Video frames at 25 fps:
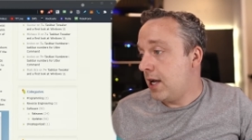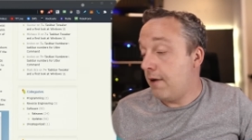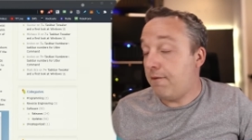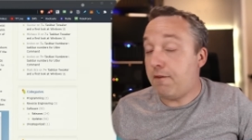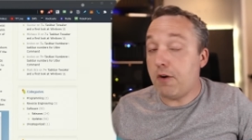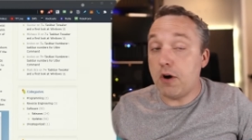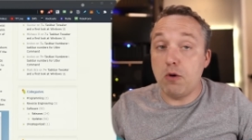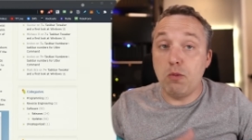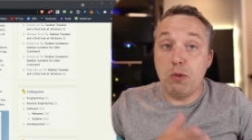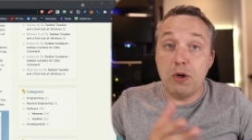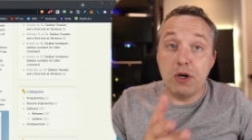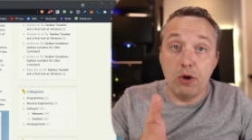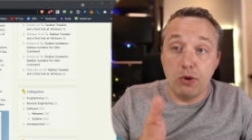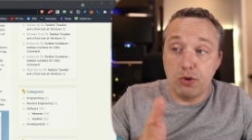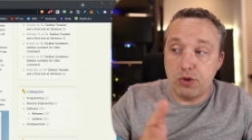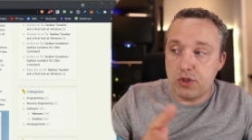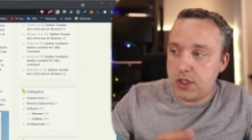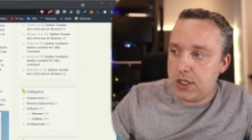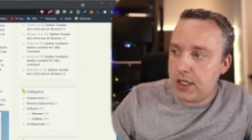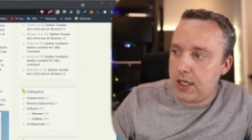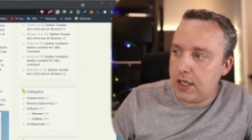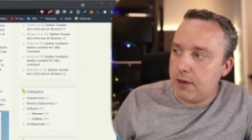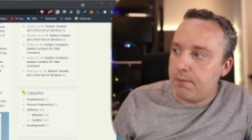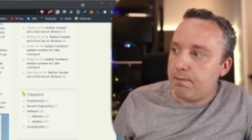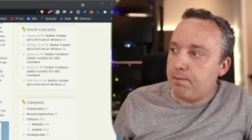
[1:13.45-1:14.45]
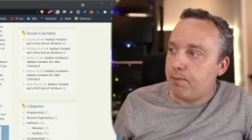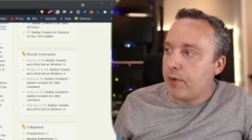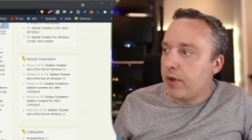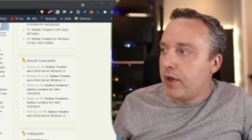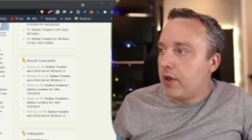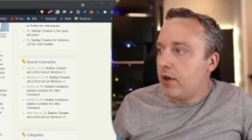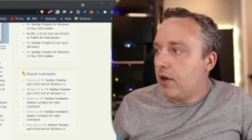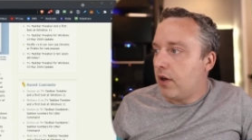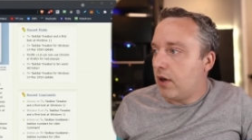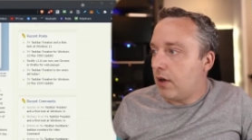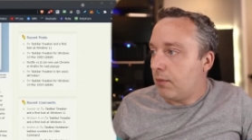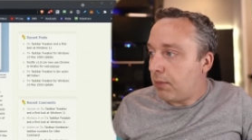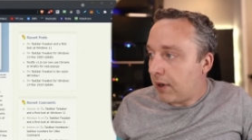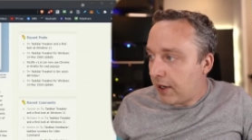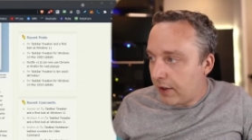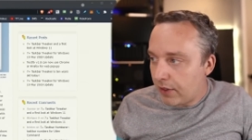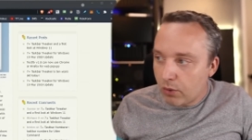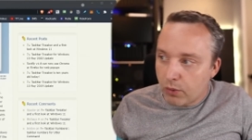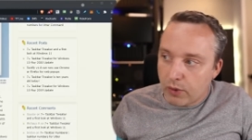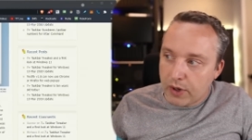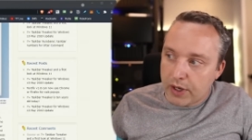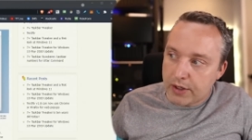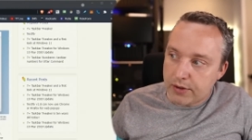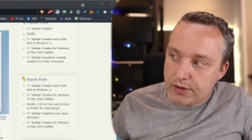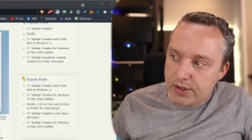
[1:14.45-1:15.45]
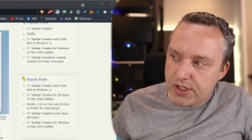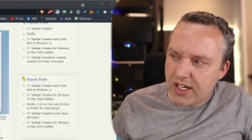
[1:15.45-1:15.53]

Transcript: If you're on Windows 10, uh, by the way,